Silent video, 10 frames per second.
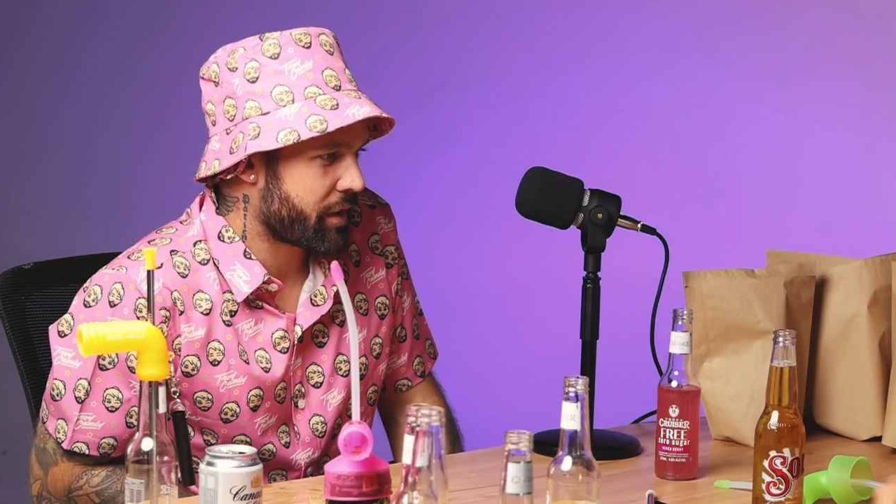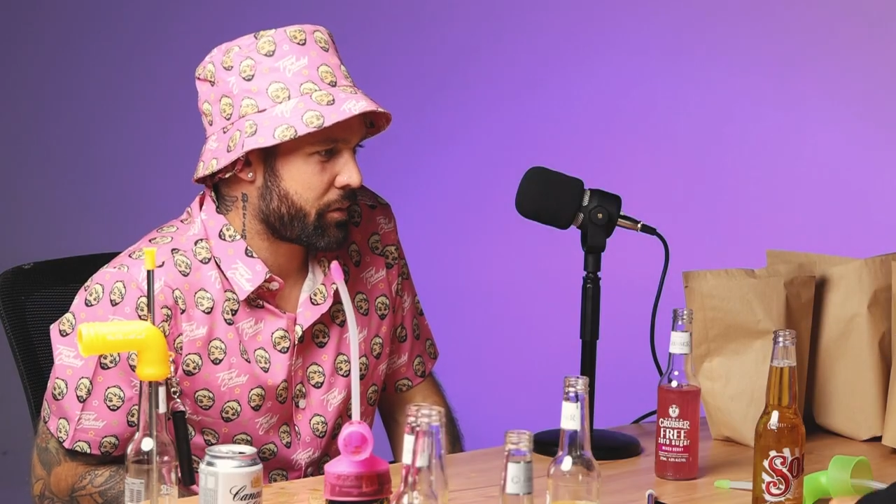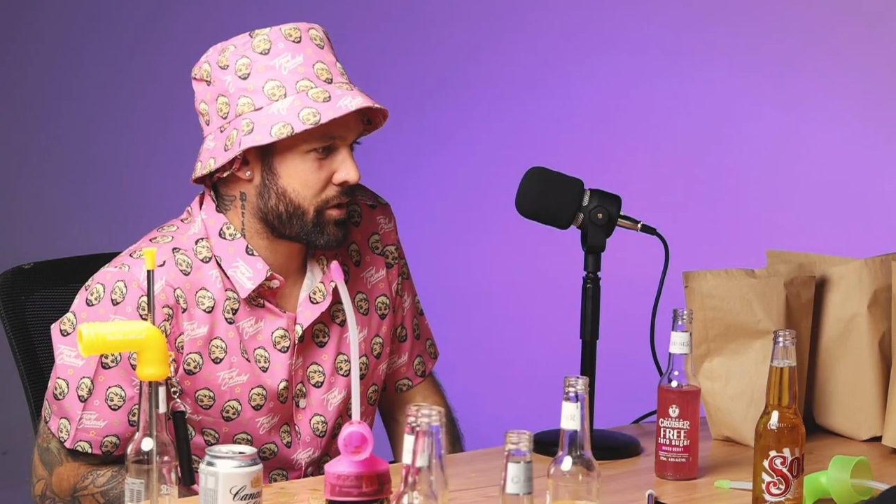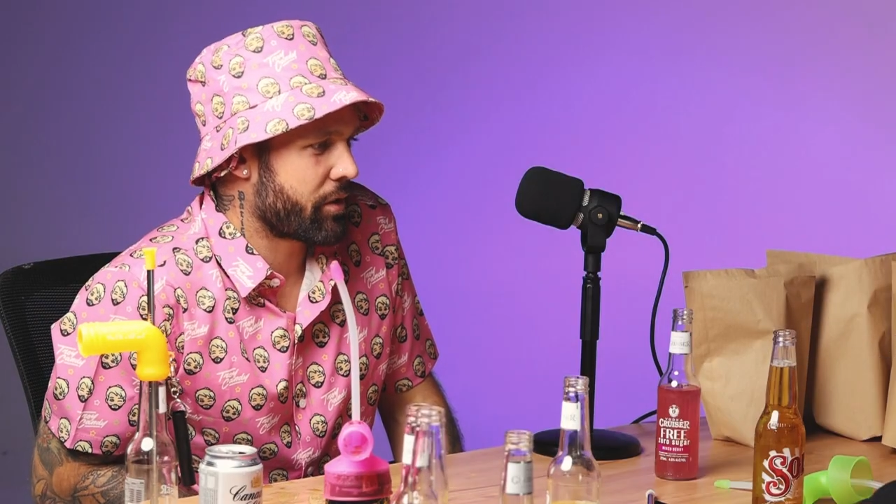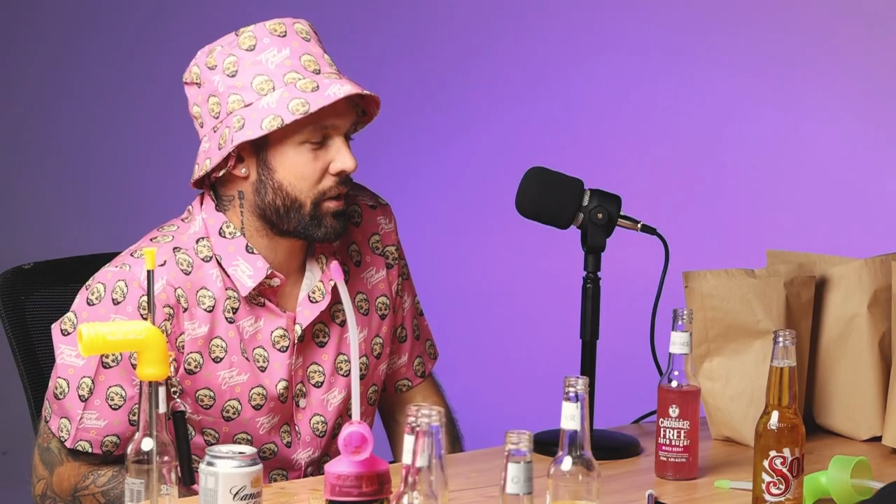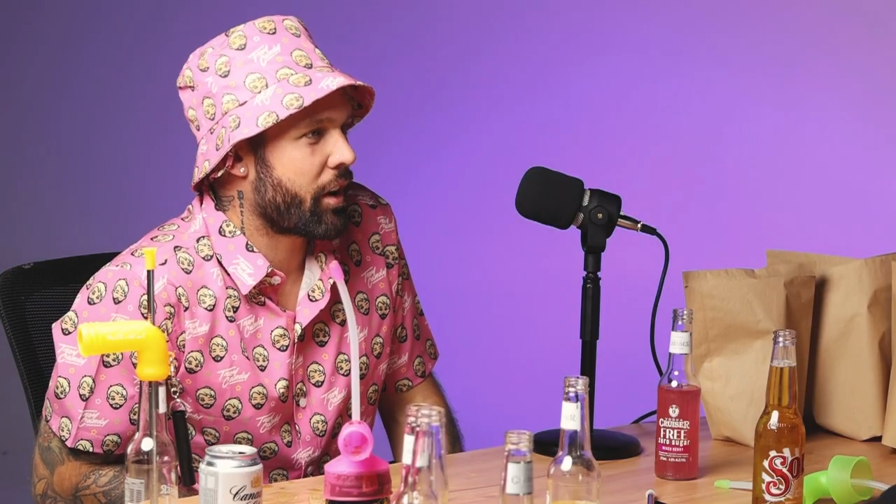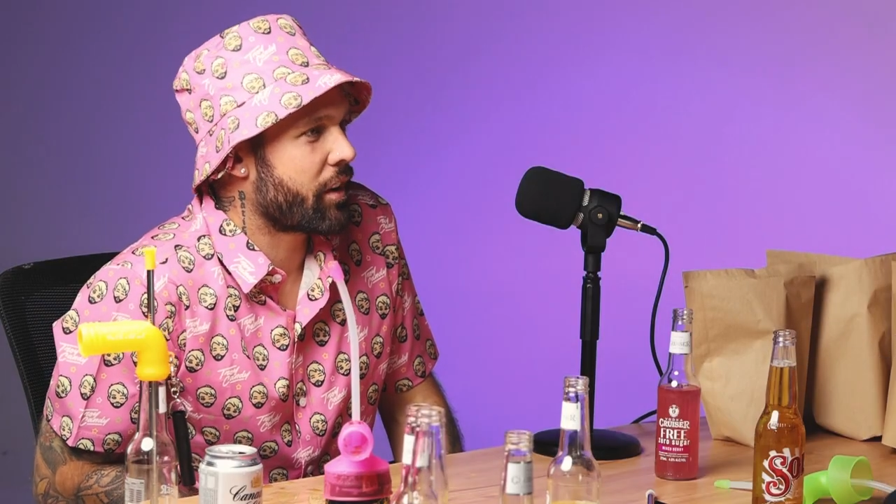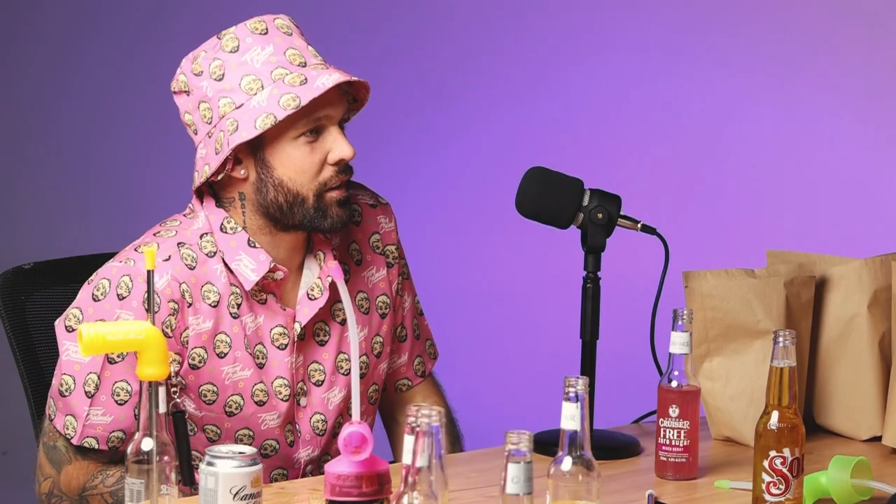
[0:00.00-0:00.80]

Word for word: someone's urine?